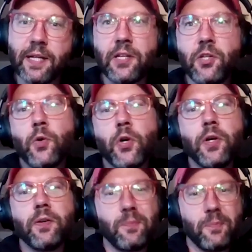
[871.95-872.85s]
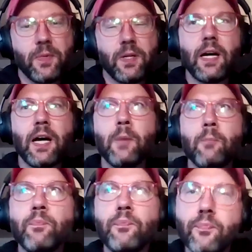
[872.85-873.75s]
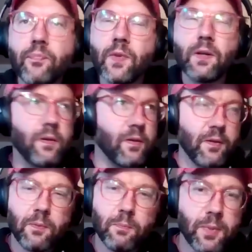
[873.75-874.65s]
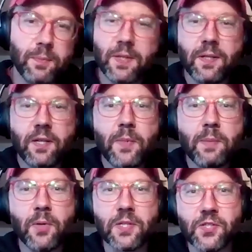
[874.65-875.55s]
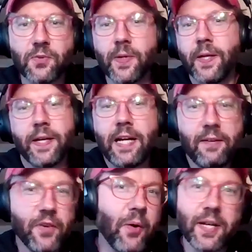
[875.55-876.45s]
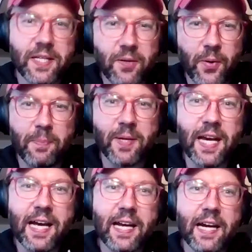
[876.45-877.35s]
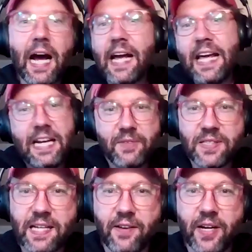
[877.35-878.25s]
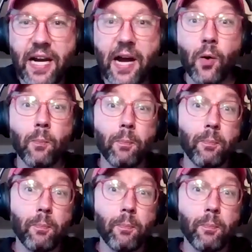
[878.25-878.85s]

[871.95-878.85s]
Like you couldn't um, give me a book in Cyrillic and I have no idea where to begin. I can't even sound it out.